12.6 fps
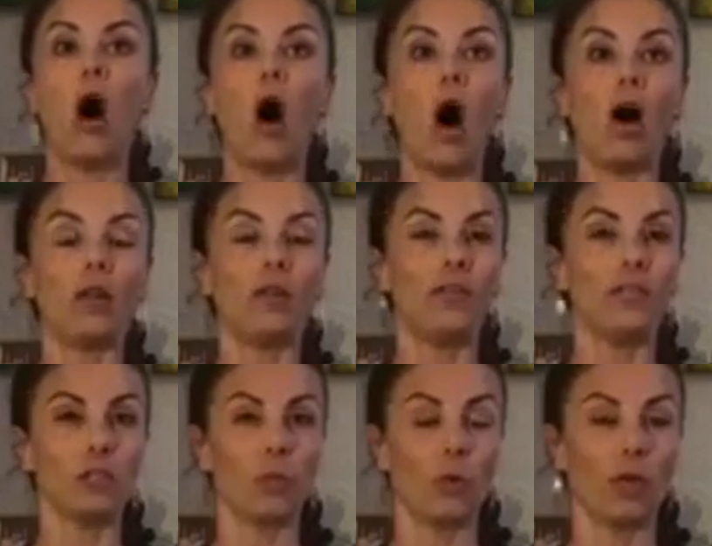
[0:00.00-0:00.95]
All of
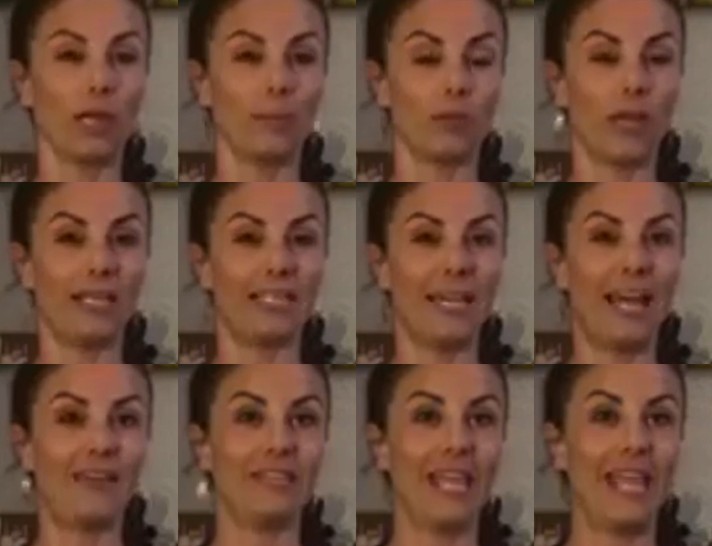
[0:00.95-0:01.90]
this work I'm trying to
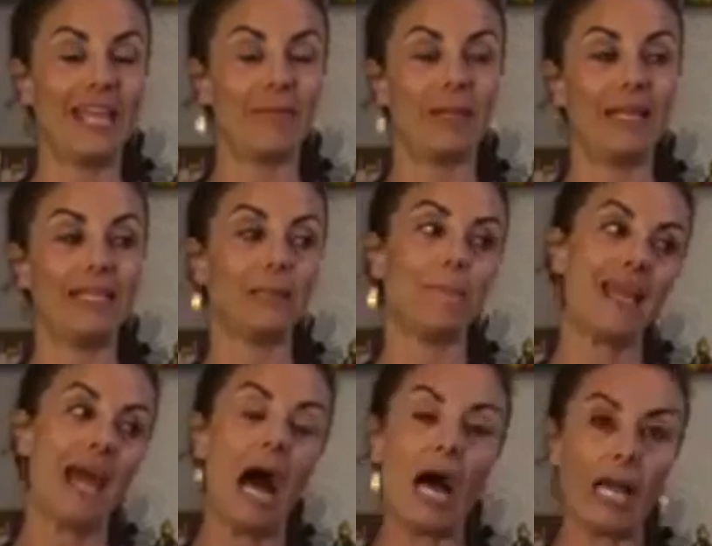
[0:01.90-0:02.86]
have take place
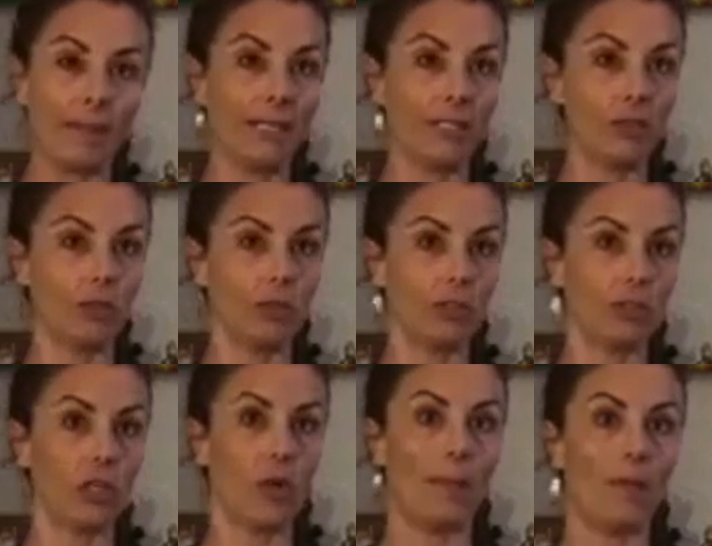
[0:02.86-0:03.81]
behind my shoulders,
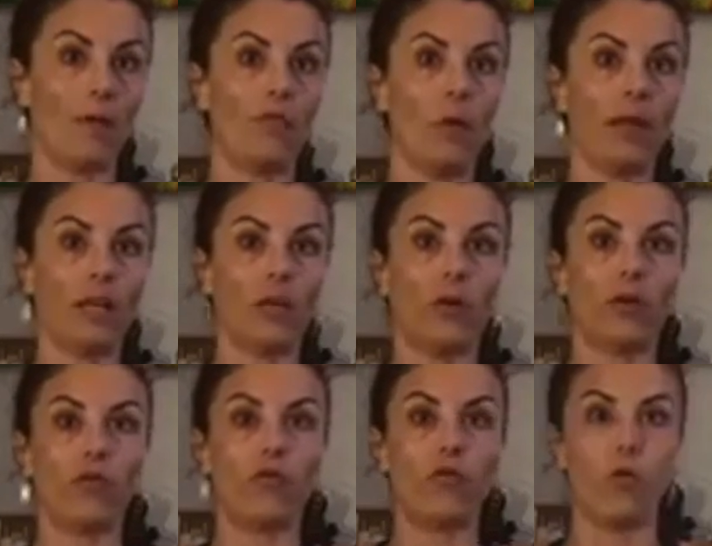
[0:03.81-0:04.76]
so I'm avoiding going
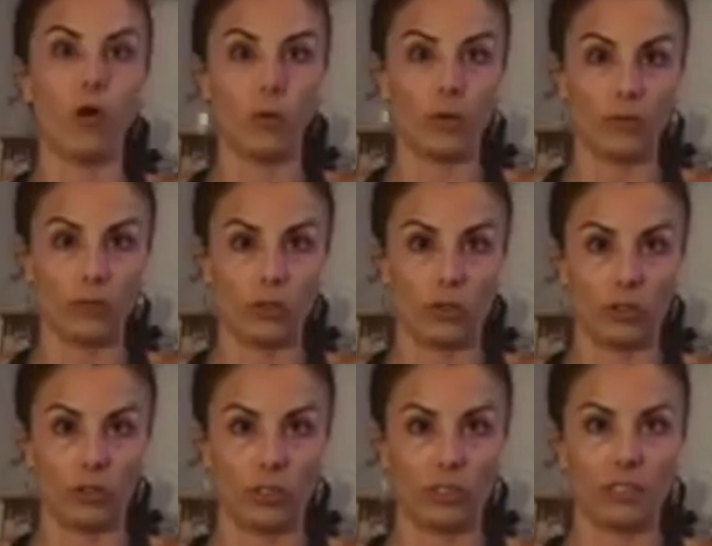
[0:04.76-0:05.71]
forward of the
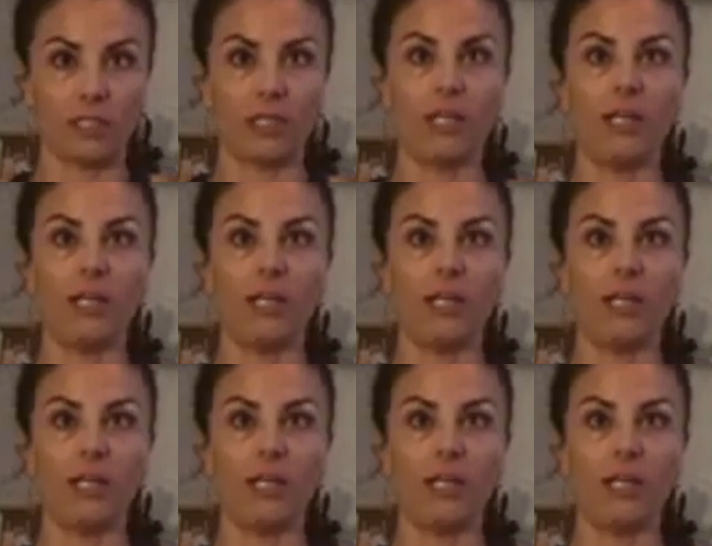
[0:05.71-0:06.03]
shoulders.